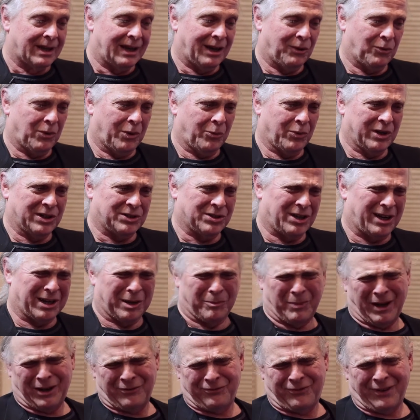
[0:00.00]
And when we
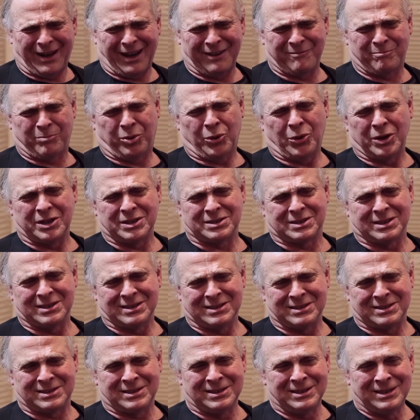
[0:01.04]
talk about 5
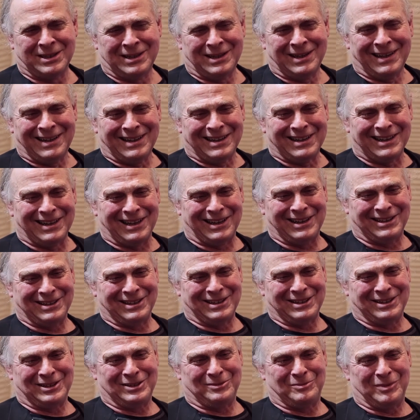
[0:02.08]
poisons in
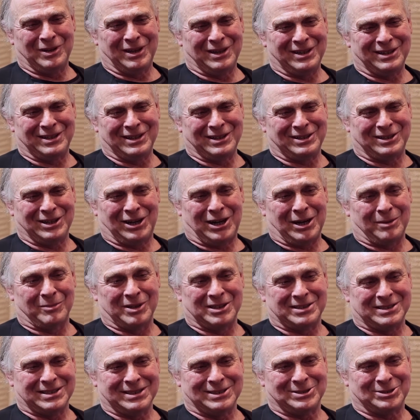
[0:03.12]
the
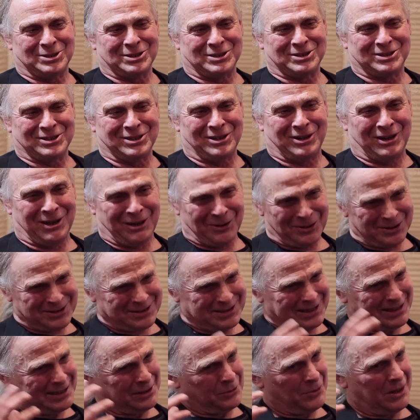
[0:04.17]
Dharma teachings, I
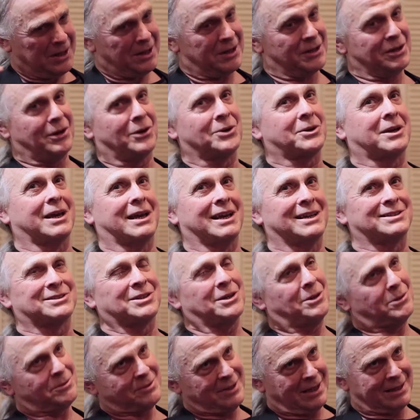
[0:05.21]
always think, well, okay,
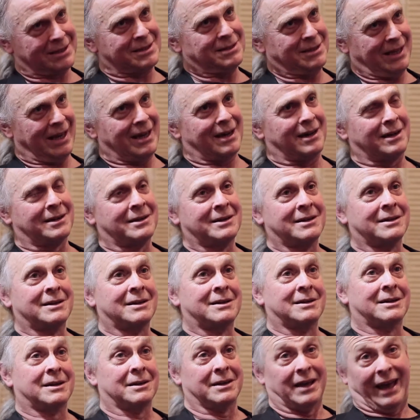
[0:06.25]
so that, yeah,
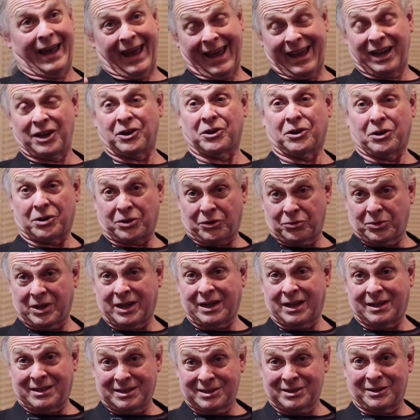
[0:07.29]
anger,
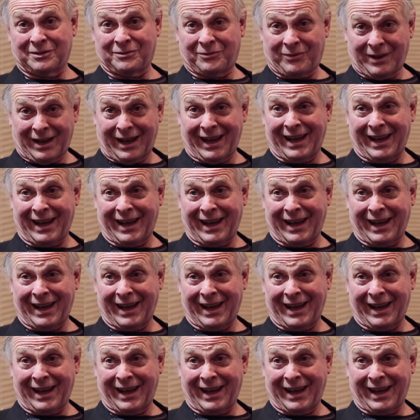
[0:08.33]
greed,